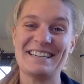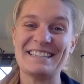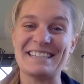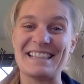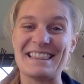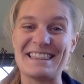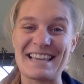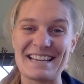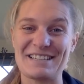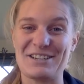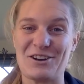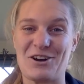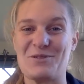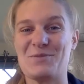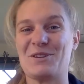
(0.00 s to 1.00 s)
So that's
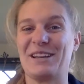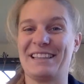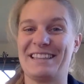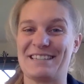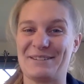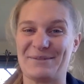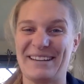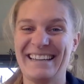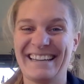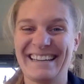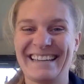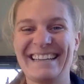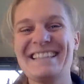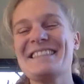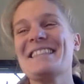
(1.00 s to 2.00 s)
your homework this week.
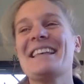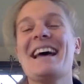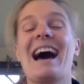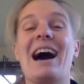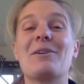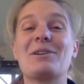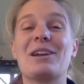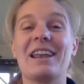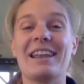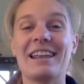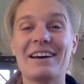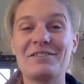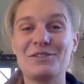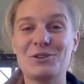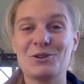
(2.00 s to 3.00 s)
I would
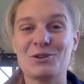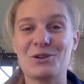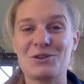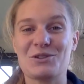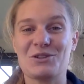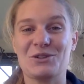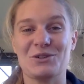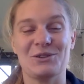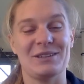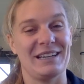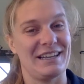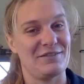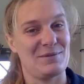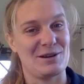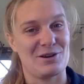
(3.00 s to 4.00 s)
love you to
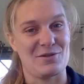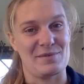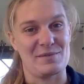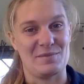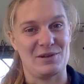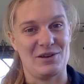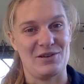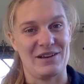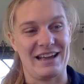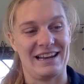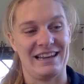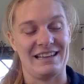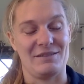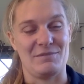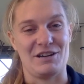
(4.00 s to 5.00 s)
leave me a comment below and
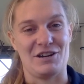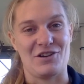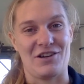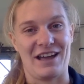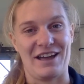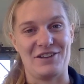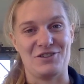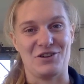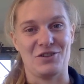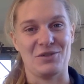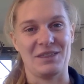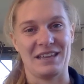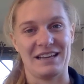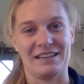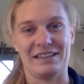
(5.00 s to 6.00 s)
let me know how you go with
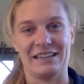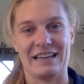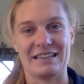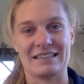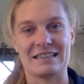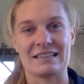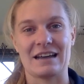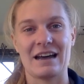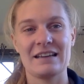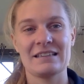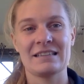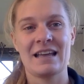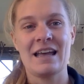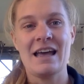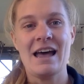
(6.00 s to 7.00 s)
that little
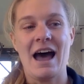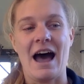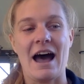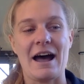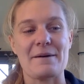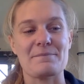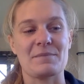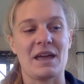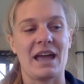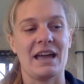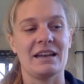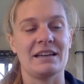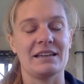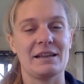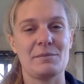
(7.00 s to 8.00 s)
exercise.
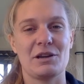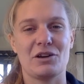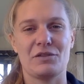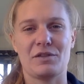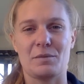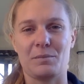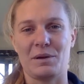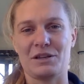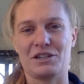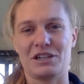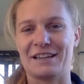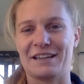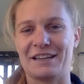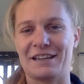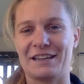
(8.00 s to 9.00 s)
And let me know if I'm
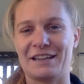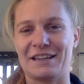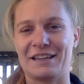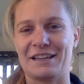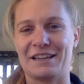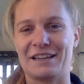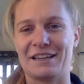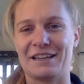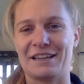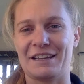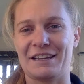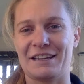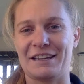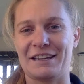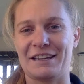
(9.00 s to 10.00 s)
pitching it too high
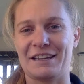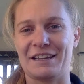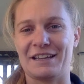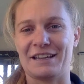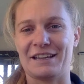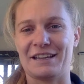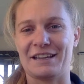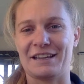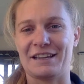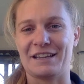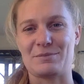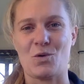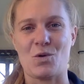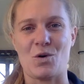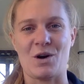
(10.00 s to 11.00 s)
and too conceptual,
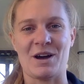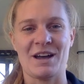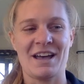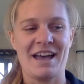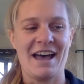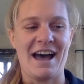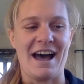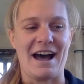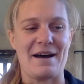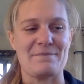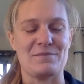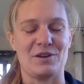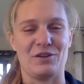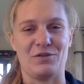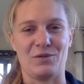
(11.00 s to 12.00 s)
or
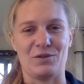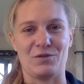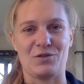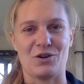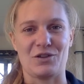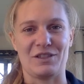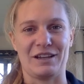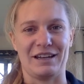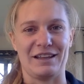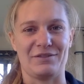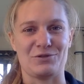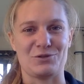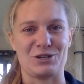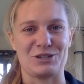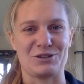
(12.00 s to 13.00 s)
if we've got the
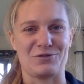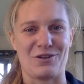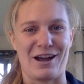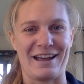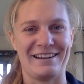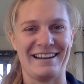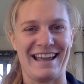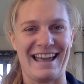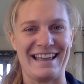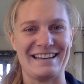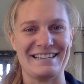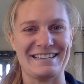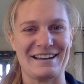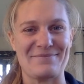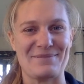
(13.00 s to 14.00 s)
level just right
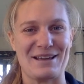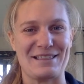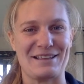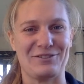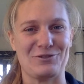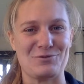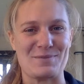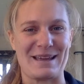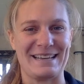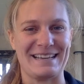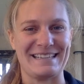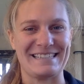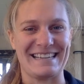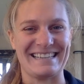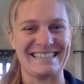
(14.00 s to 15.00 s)
and that's all
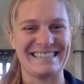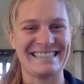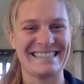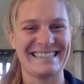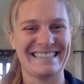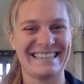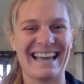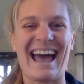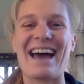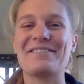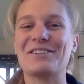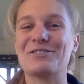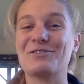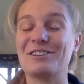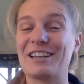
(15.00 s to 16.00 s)
making sense. Have
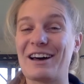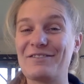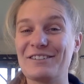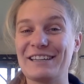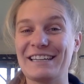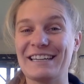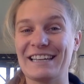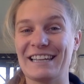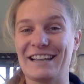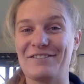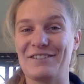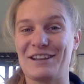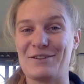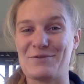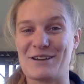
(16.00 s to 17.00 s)
a lovely,
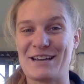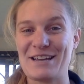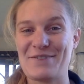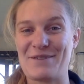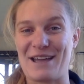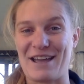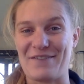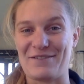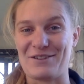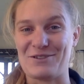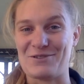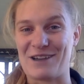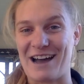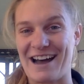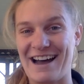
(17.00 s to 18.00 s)
lovely week wherever
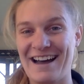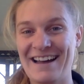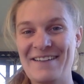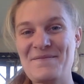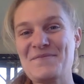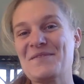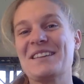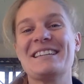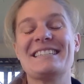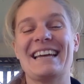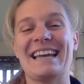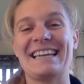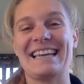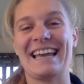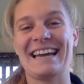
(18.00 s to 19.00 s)
you are.
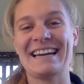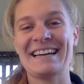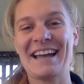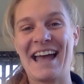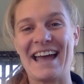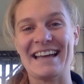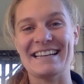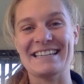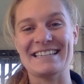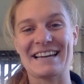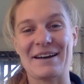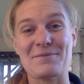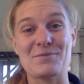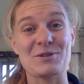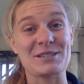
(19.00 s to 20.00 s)
Take care, and
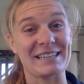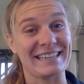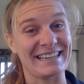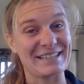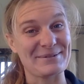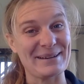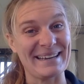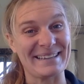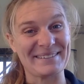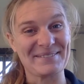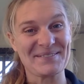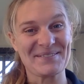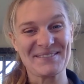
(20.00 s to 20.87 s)
we'll see you next week.